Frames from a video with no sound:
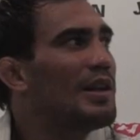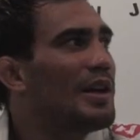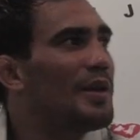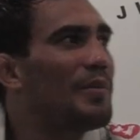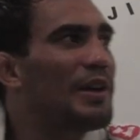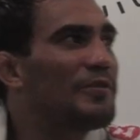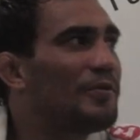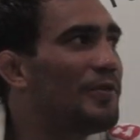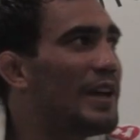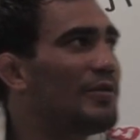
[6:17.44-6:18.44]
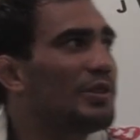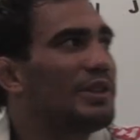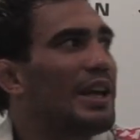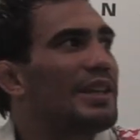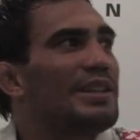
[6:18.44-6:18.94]
Ah, my favorite
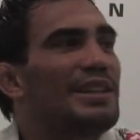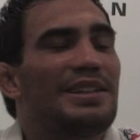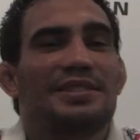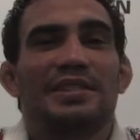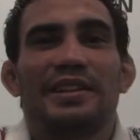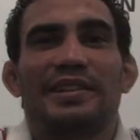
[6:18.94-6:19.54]
technique is the